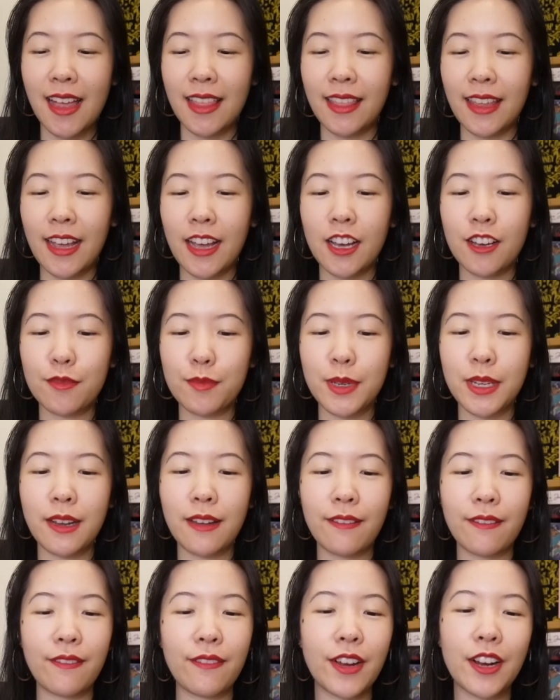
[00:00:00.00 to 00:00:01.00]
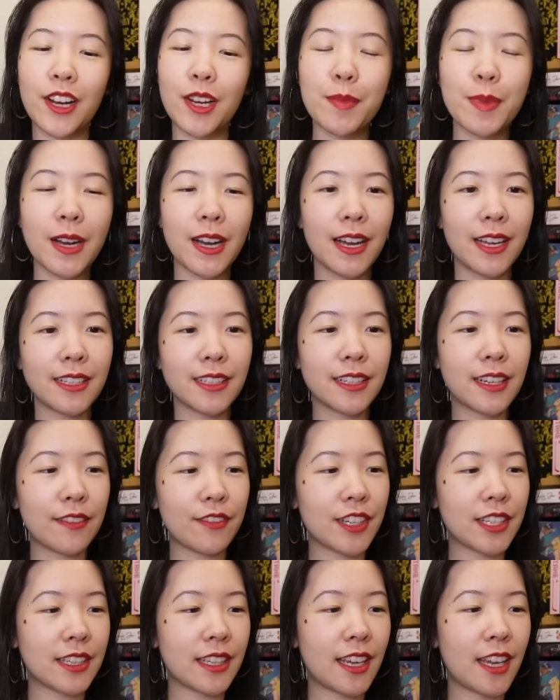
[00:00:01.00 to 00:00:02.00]
They have been very behind on
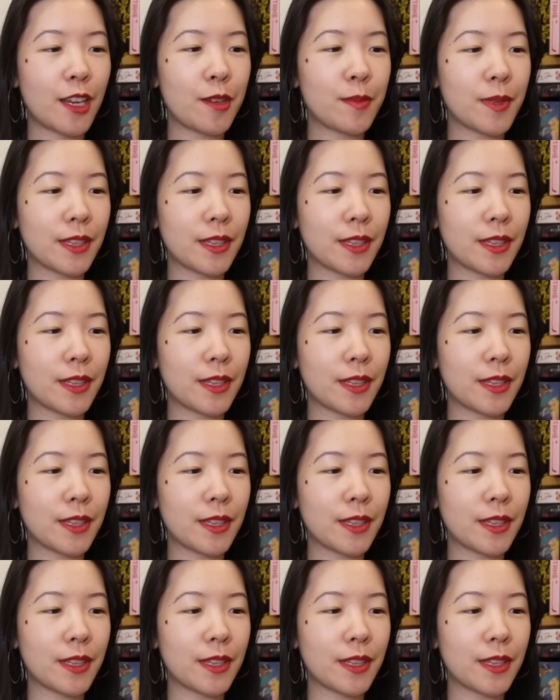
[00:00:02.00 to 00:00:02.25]
everything,